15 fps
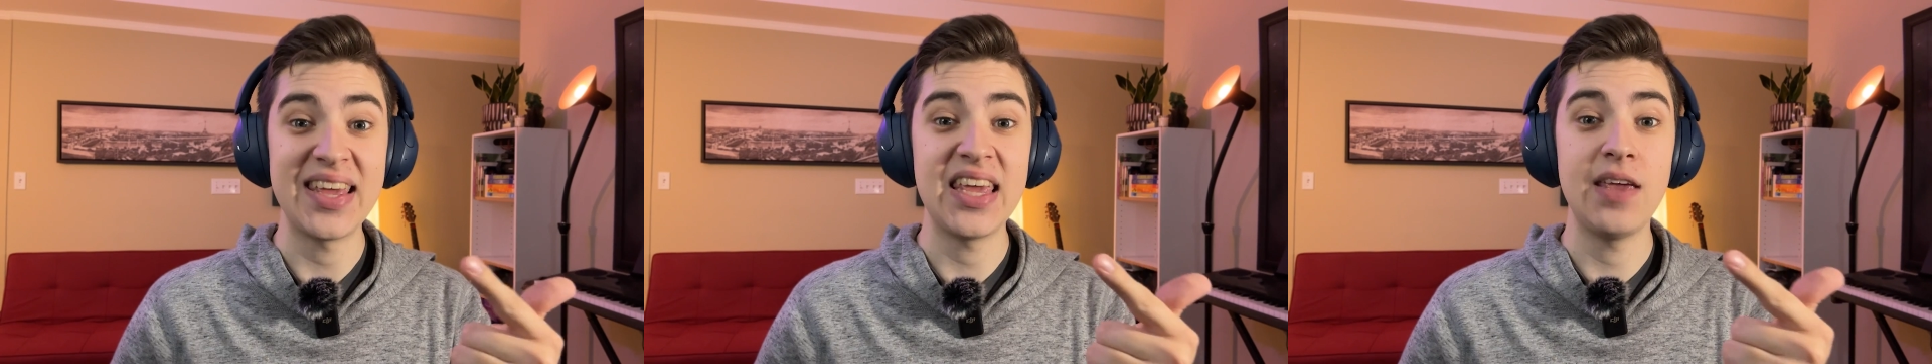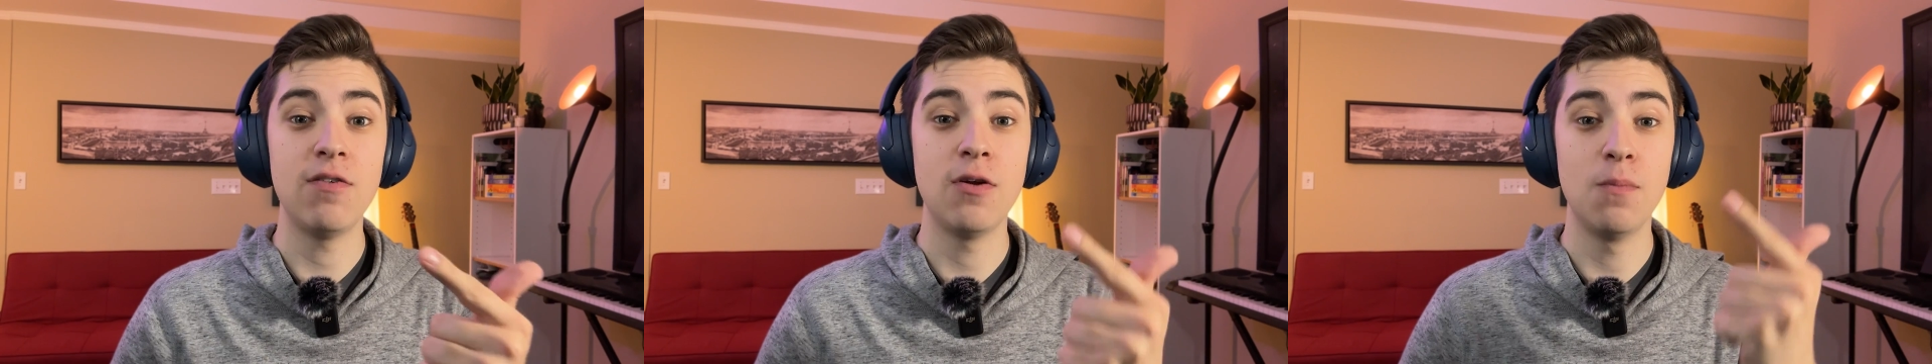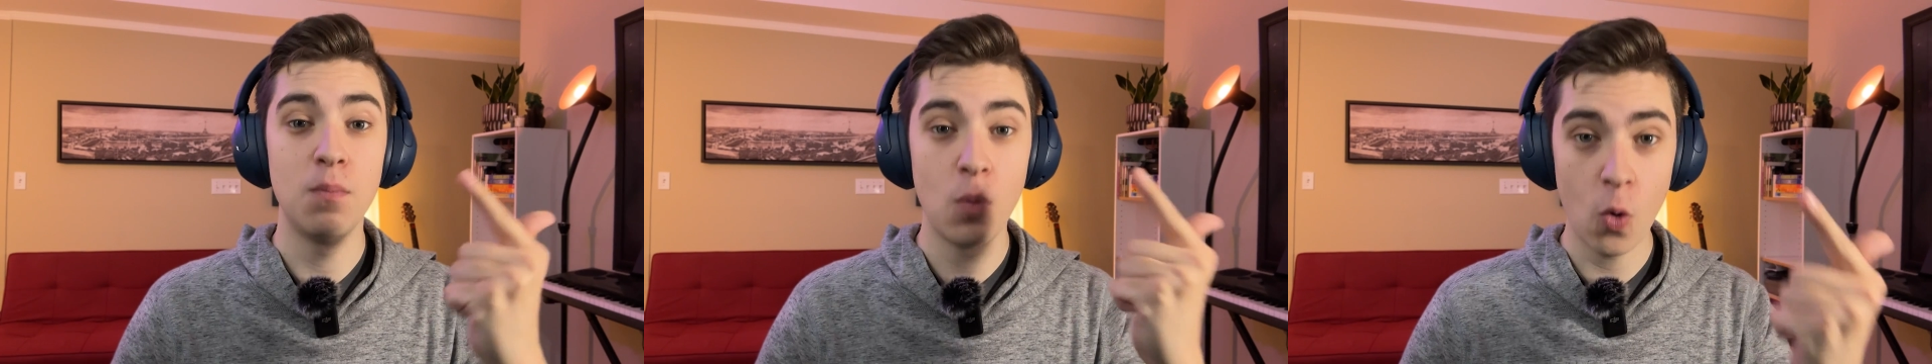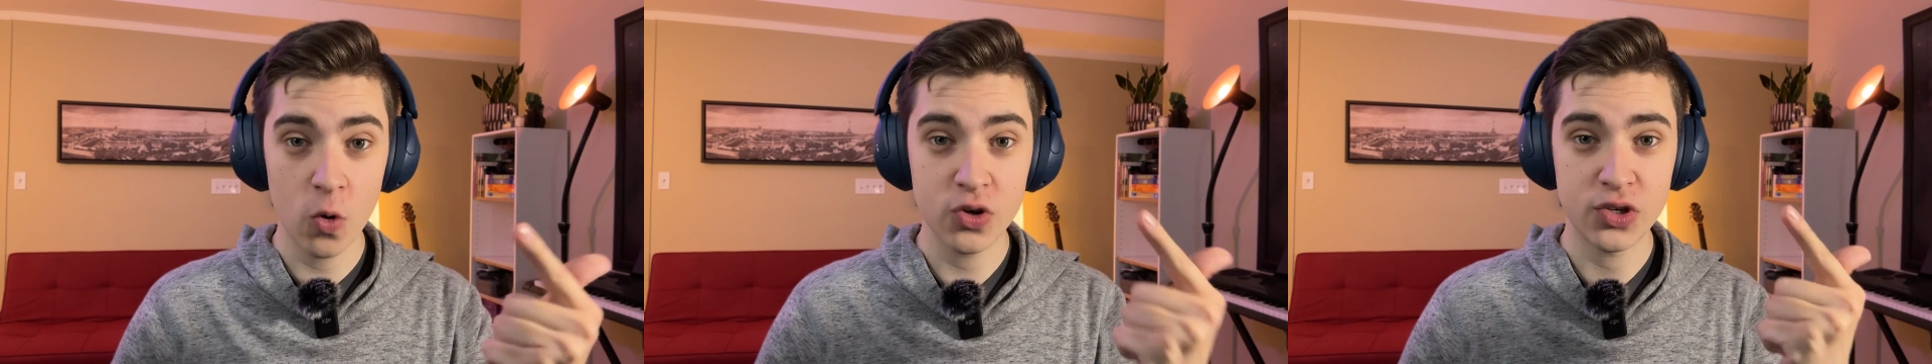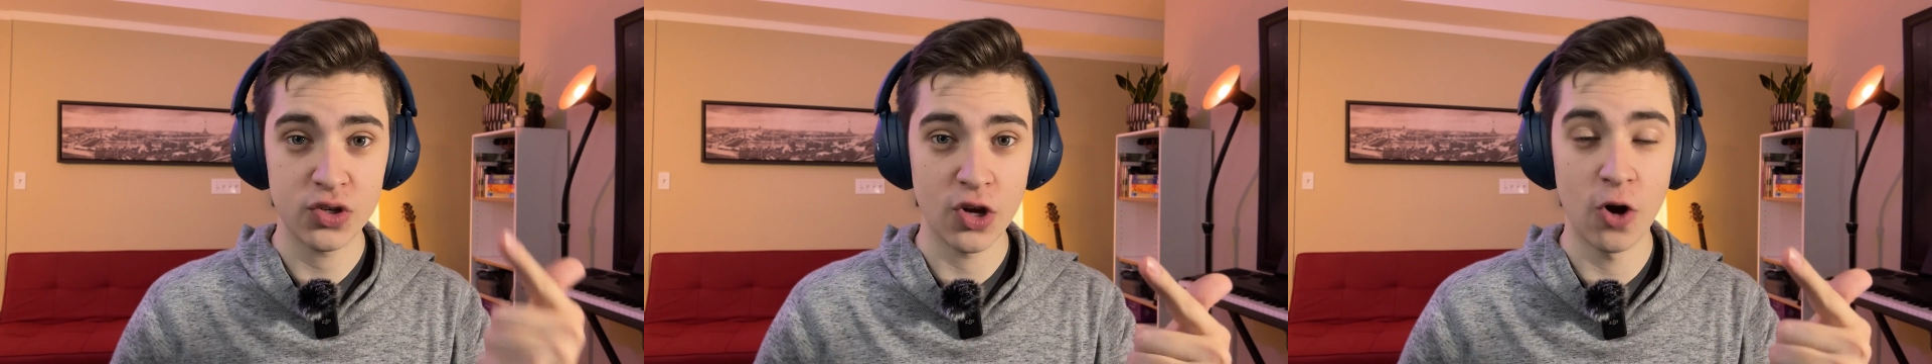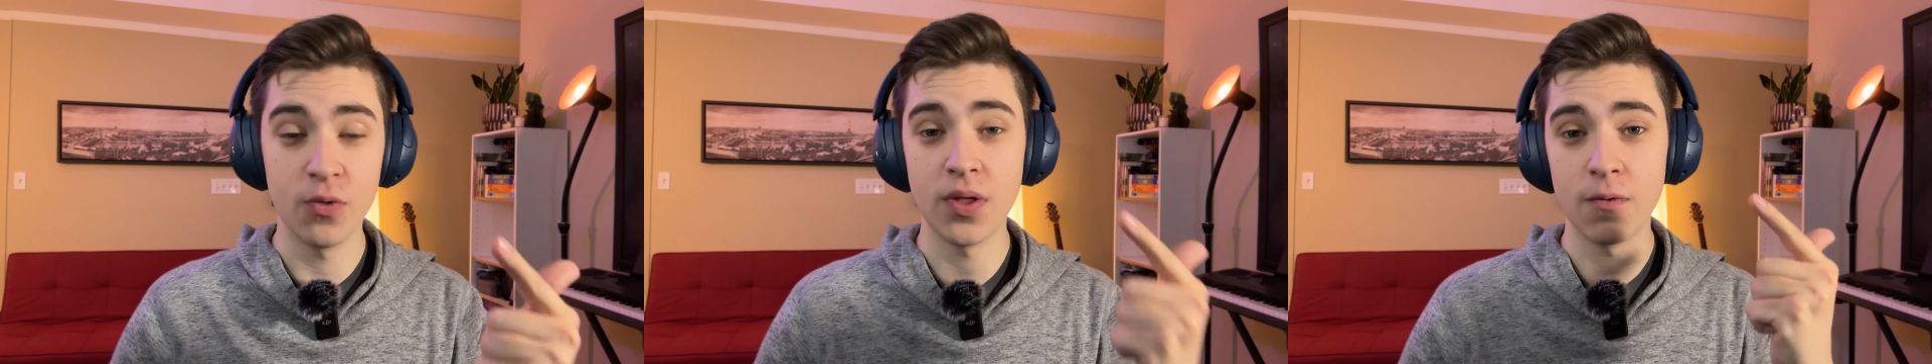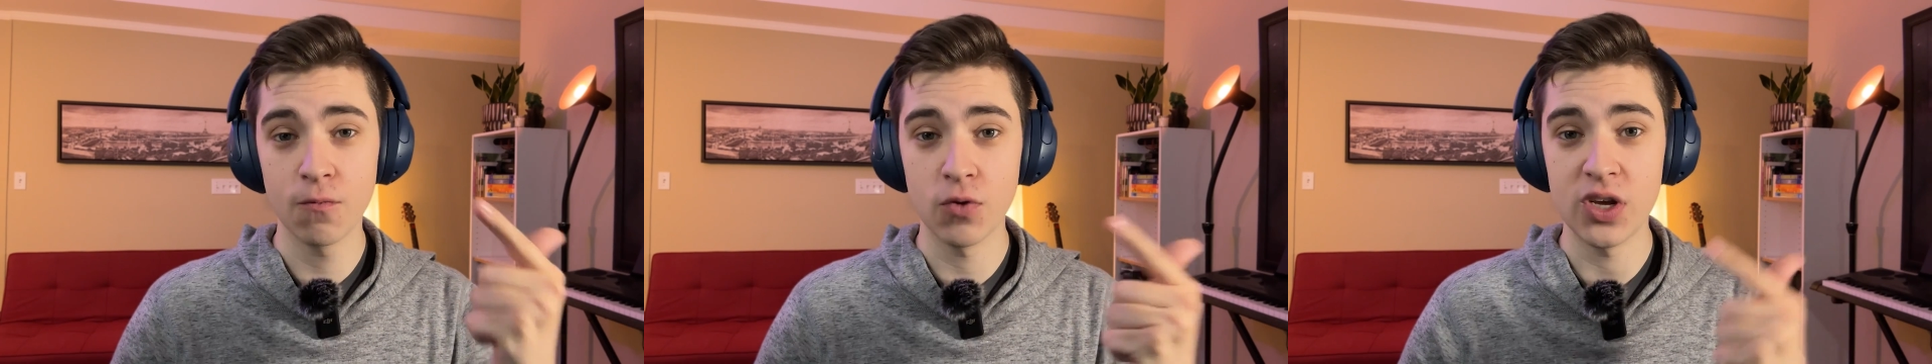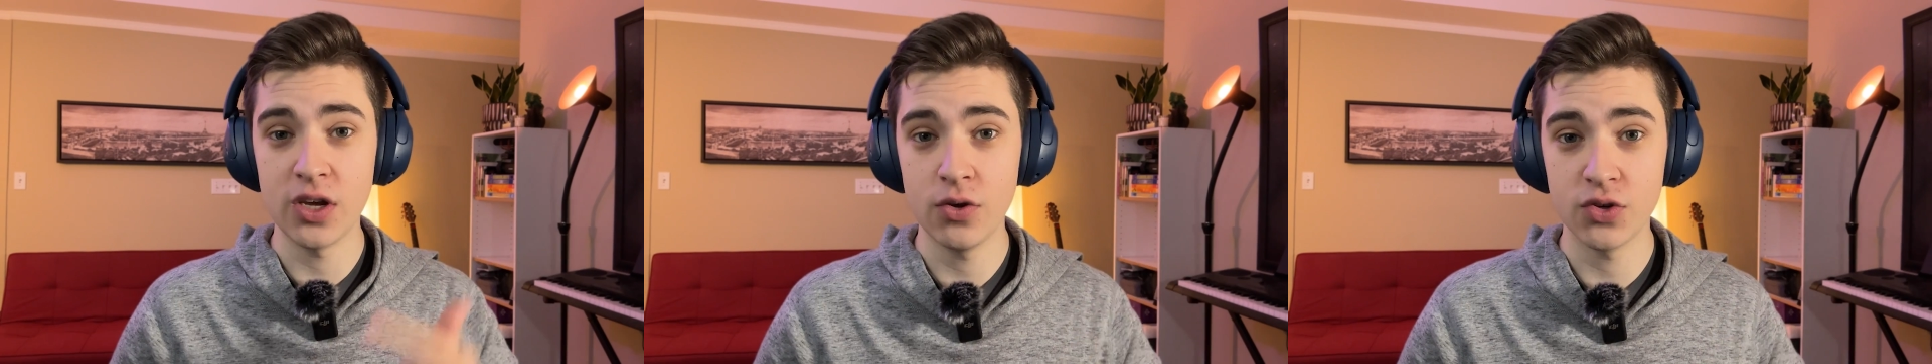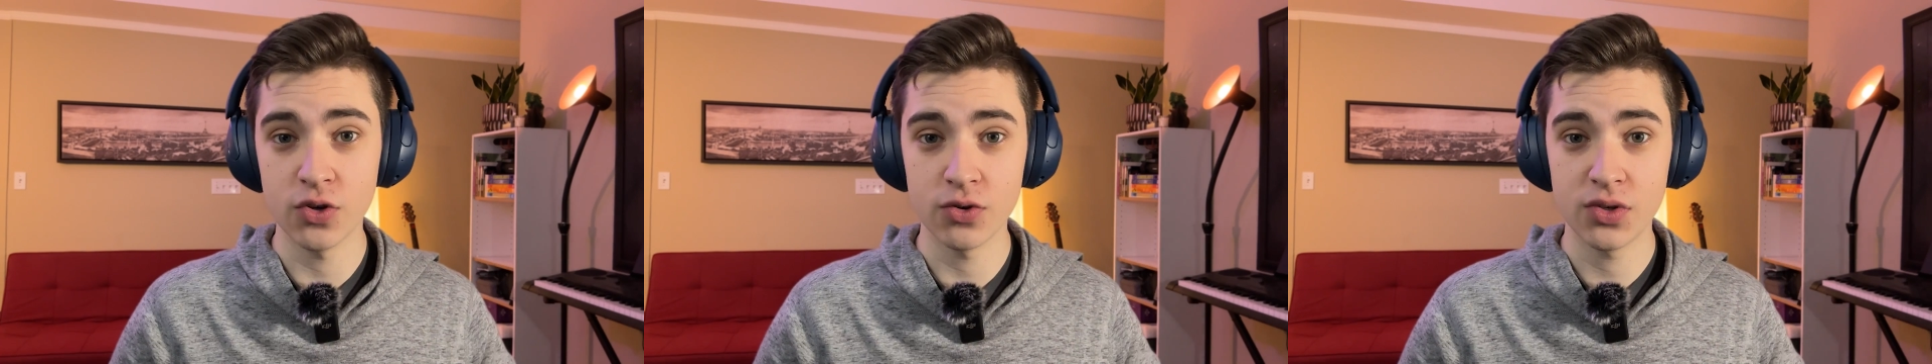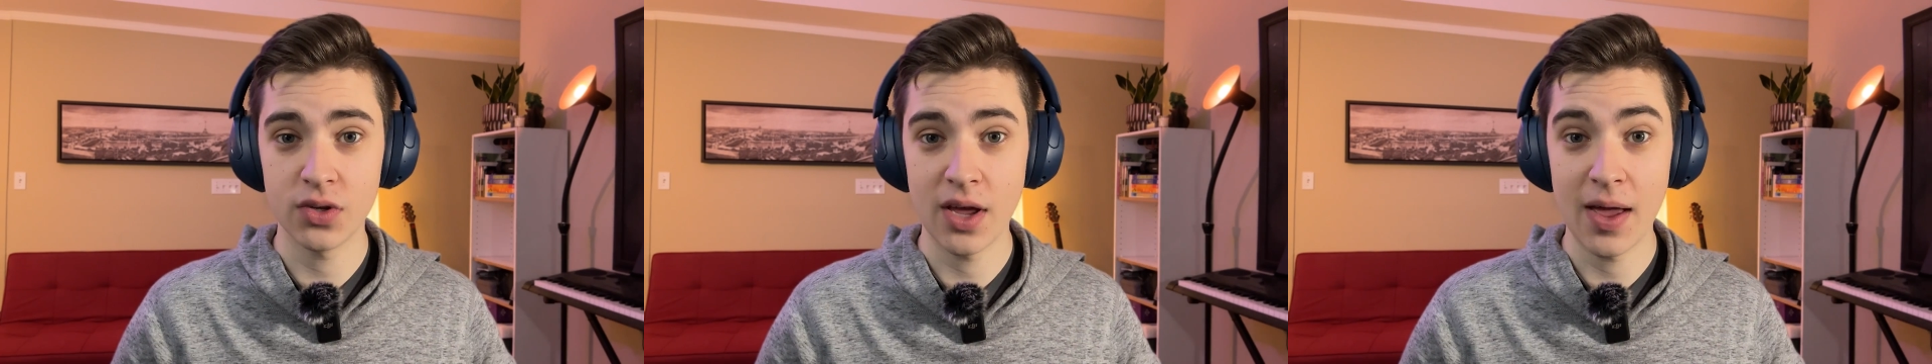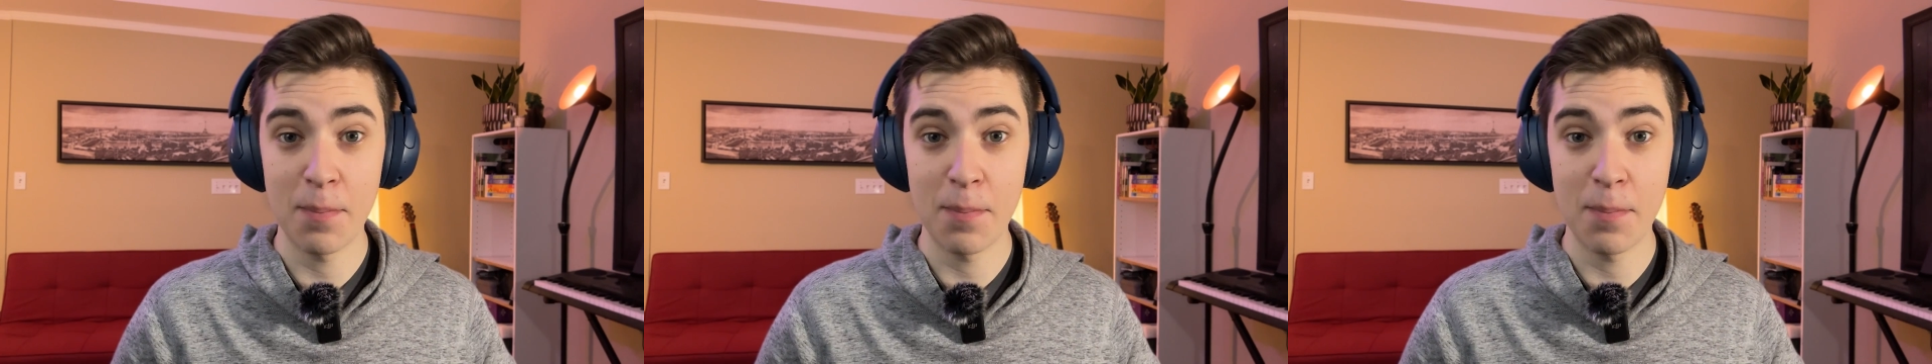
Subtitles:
even more so than free users,